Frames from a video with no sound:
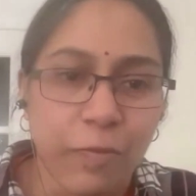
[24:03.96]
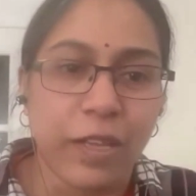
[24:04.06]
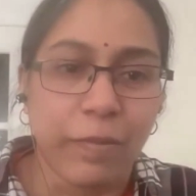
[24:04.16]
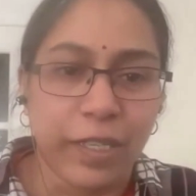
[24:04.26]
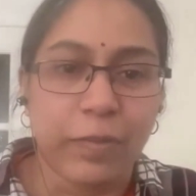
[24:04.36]
be
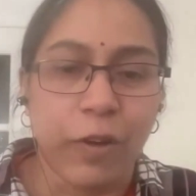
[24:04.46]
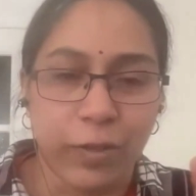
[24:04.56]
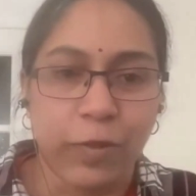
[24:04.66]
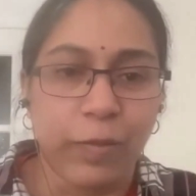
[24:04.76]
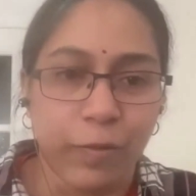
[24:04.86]
the best
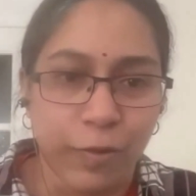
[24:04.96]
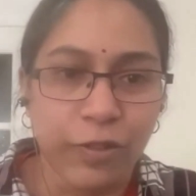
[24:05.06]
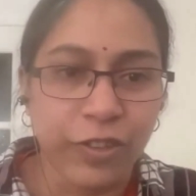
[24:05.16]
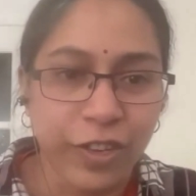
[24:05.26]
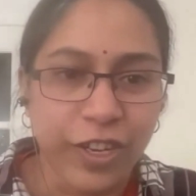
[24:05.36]
possible
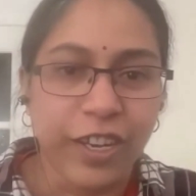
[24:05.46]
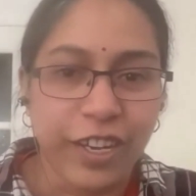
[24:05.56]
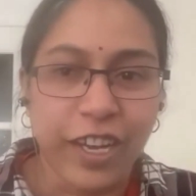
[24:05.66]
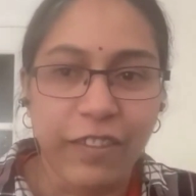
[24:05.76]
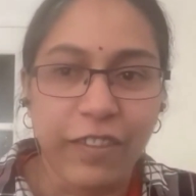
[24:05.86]
approach.
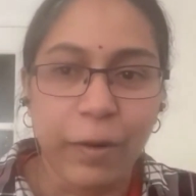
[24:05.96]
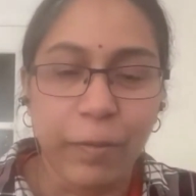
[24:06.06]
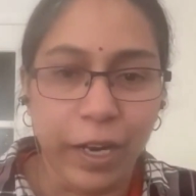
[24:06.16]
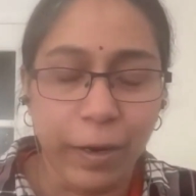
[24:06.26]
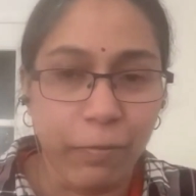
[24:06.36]
And there
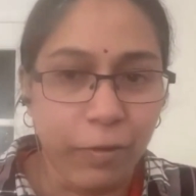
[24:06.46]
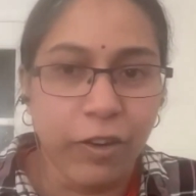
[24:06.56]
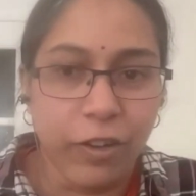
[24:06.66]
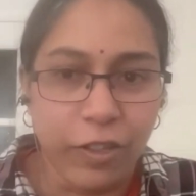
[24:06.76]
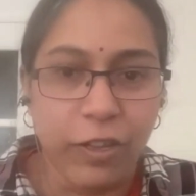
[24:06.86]
may need,
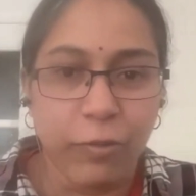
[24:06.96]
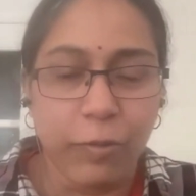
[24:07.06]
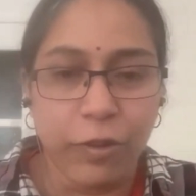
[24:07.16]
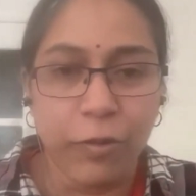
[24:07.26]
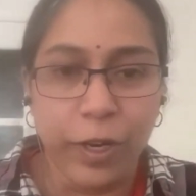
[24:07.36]

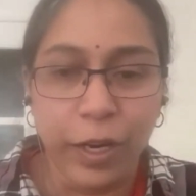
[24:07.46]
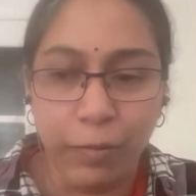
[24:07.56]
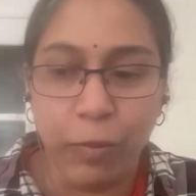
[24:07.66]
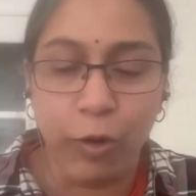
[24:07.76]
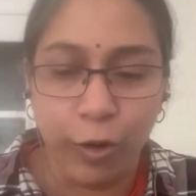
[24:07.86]
you may need
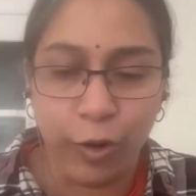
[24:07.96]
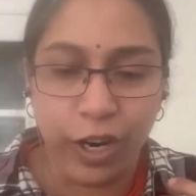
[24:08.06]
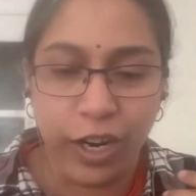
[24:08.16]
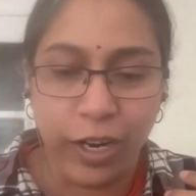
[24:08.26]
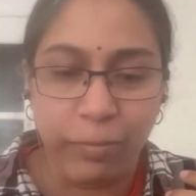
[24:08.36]

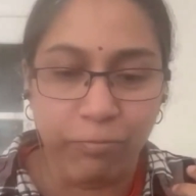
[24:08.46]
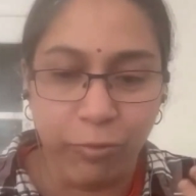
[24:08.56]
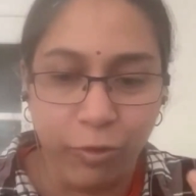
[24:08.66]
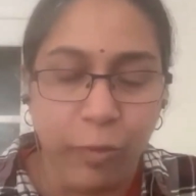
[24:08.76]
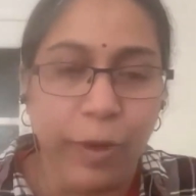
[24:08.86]
more
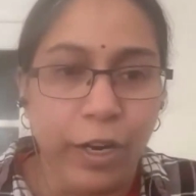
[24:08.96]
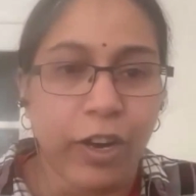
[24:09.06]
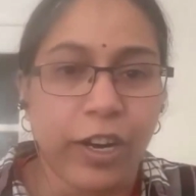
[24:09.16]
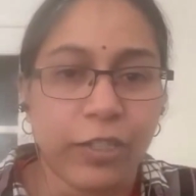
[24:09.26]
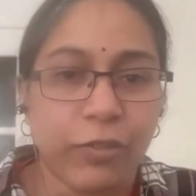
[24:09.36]
domain
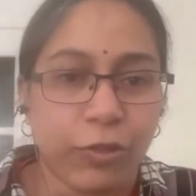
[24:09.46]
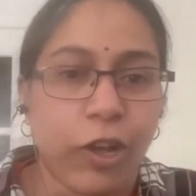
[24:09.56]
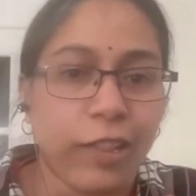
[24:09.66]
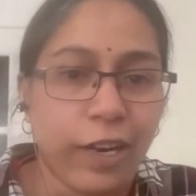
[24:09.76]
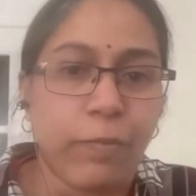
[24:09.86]
knowledge to
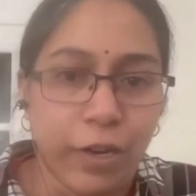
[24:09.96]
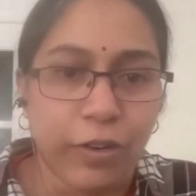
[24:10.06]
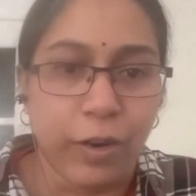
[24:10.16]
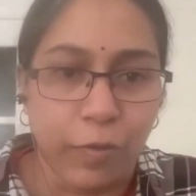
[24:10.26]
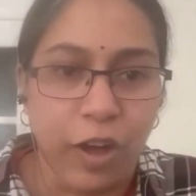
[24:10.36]
solve that
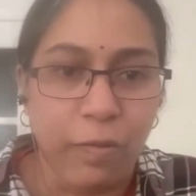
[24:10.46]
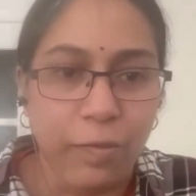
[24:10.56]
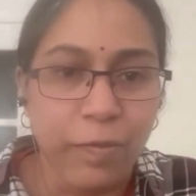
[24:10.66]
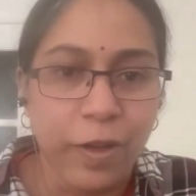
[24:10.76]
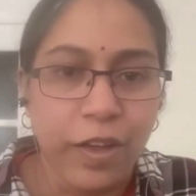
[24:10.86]
particular
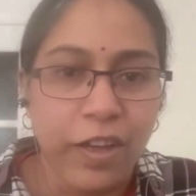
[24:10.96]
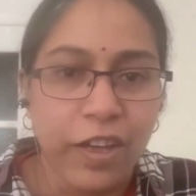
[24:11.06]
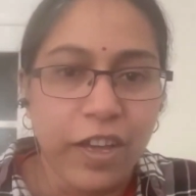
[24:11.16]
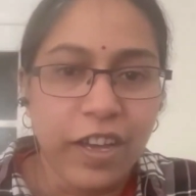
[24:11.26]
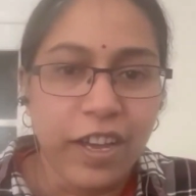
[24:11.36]
problem.
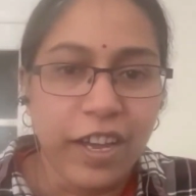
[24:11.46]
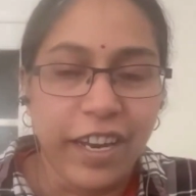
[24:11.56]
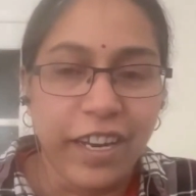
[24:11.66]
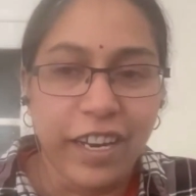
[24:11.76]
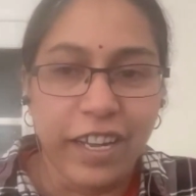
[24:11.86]

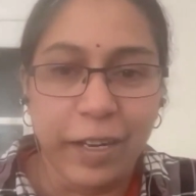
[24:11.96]
And